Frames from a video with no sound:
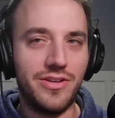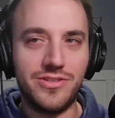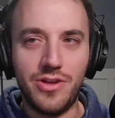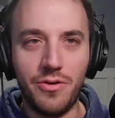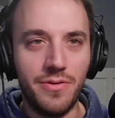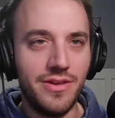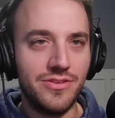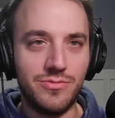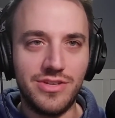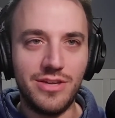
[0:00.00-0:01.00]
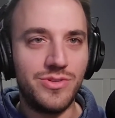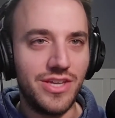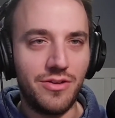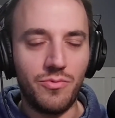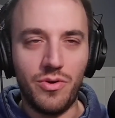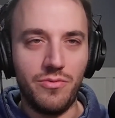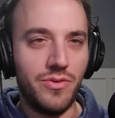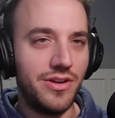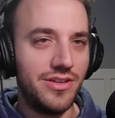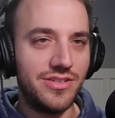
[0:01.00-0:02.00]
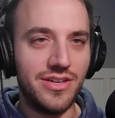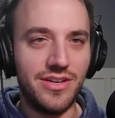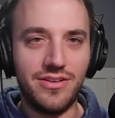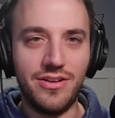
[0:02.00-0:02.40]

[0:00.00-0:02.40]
So DeepSeek, what is it?